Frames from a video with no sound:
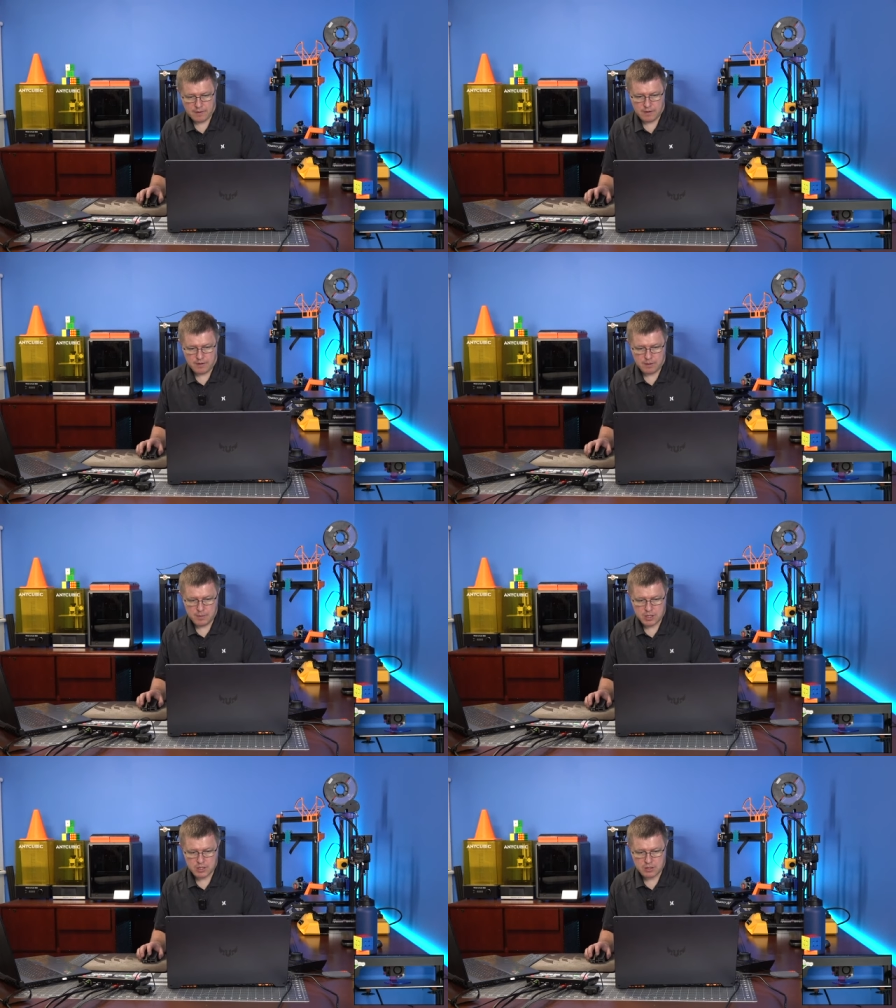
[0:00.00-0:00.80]
And then
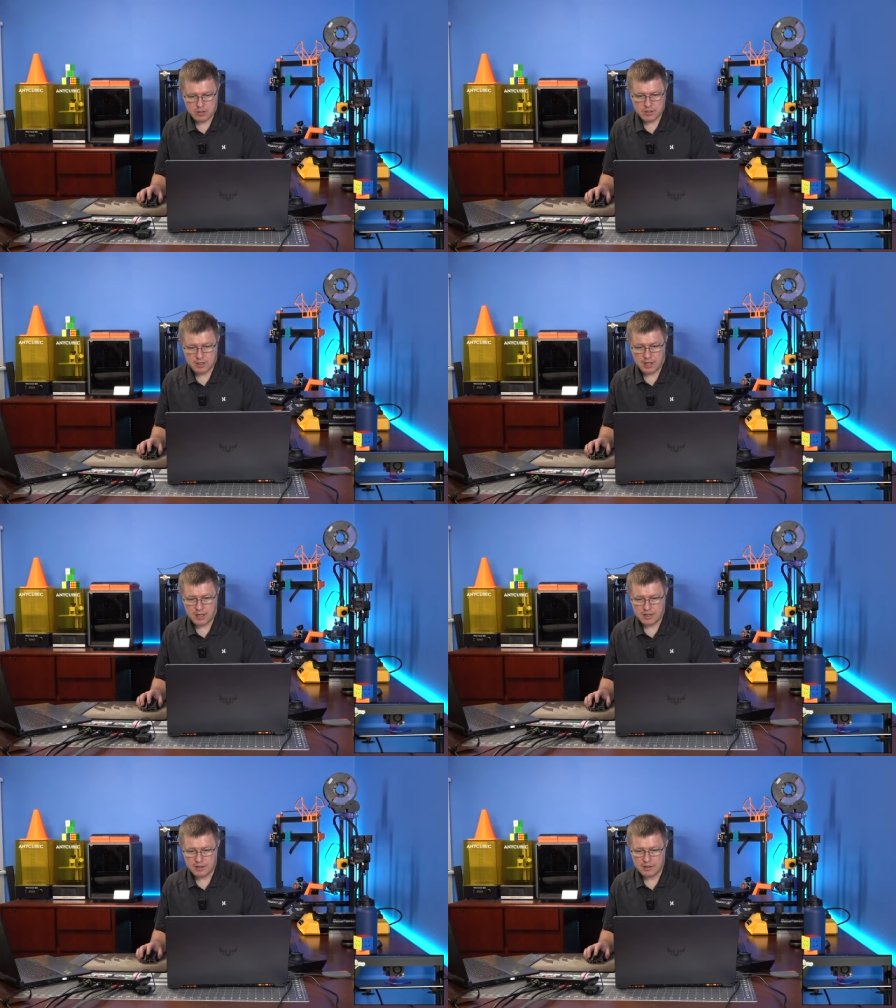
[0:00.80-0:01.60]
make sure it's
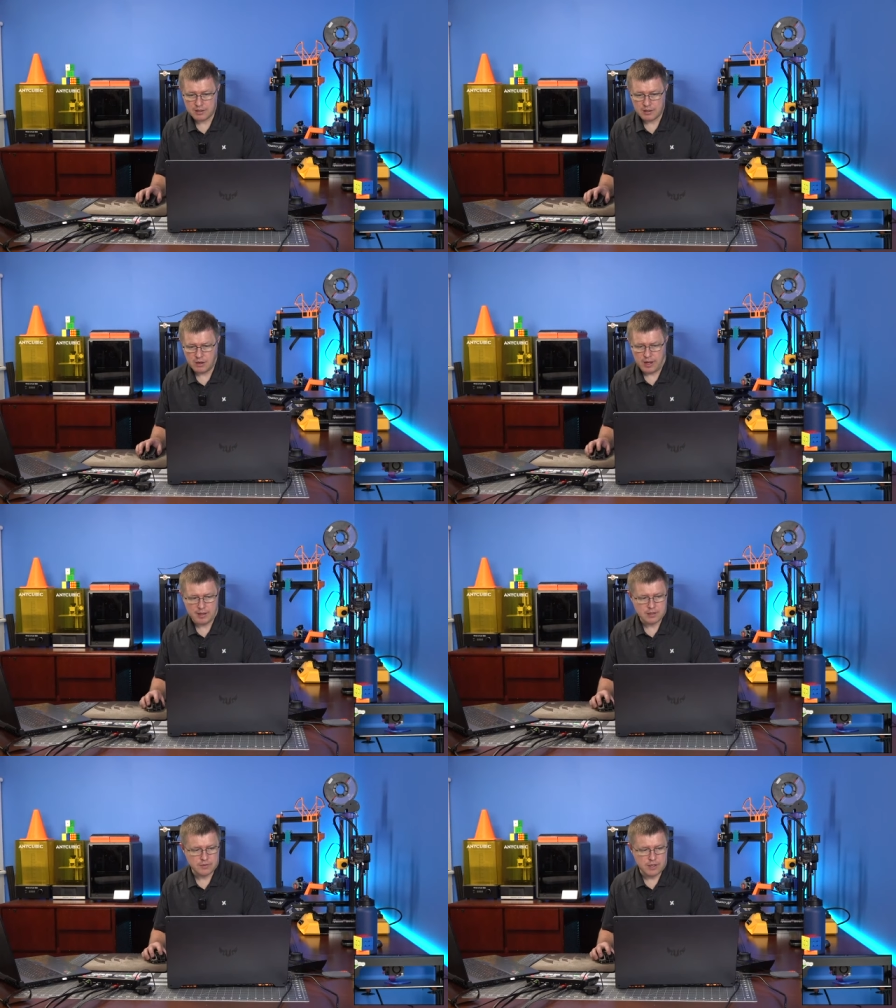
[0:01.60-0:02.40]
not, oh yeah,
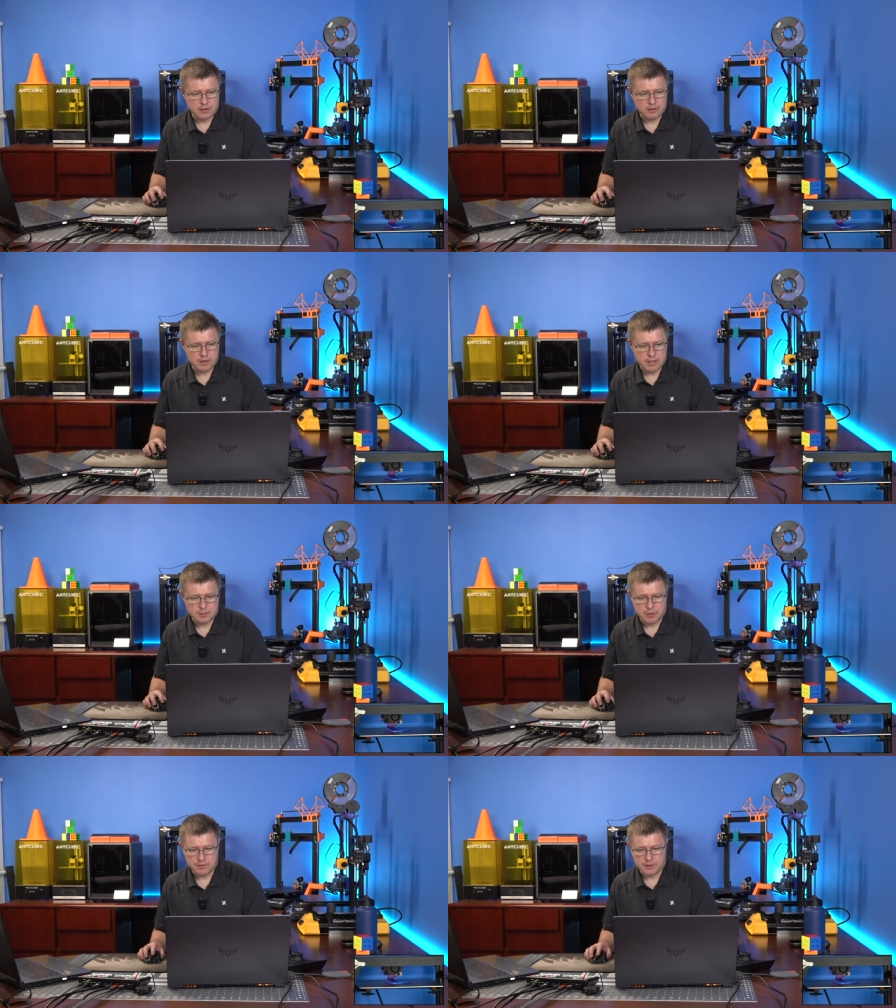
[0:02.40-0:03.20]
that's fine. That's
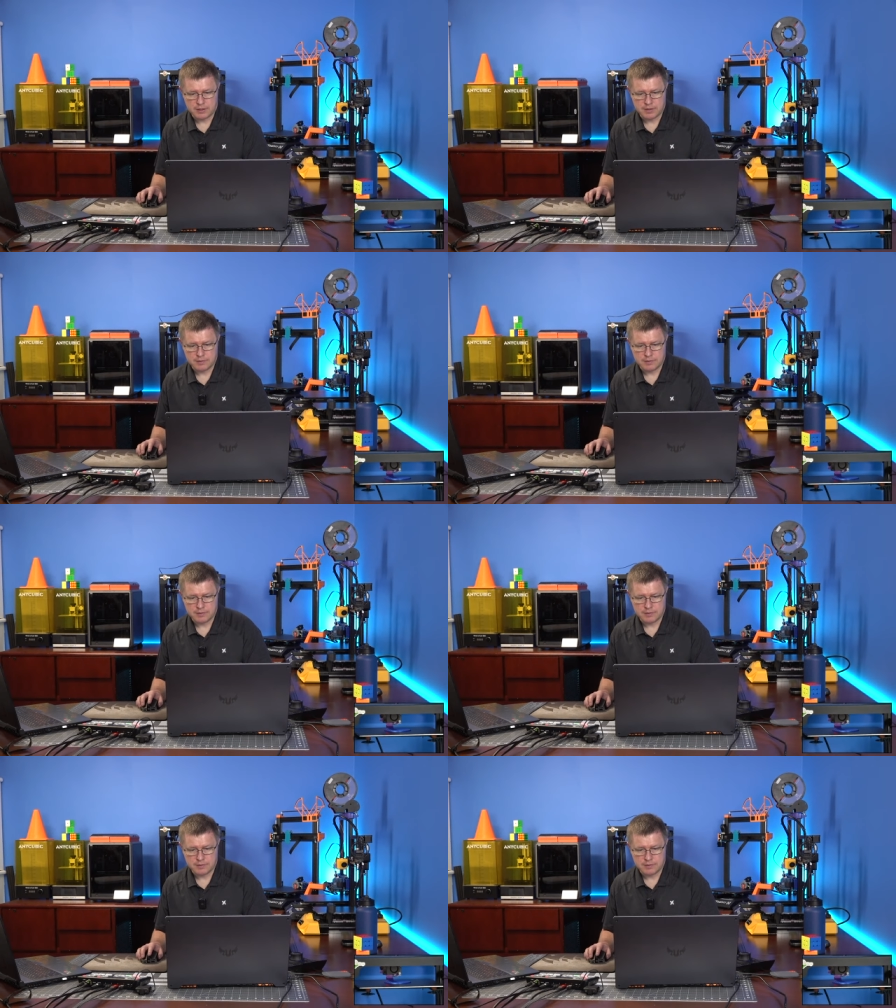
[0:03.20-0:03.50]
perfect.